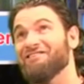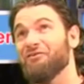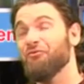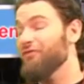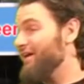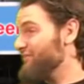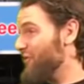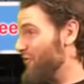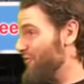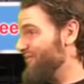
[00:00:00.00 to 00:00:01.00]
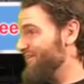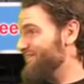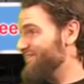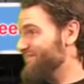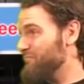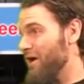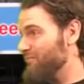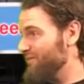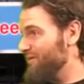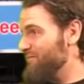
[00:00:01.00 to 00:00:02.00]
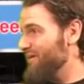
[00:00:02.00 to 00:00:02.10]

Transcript: grew that tall and it just popped up.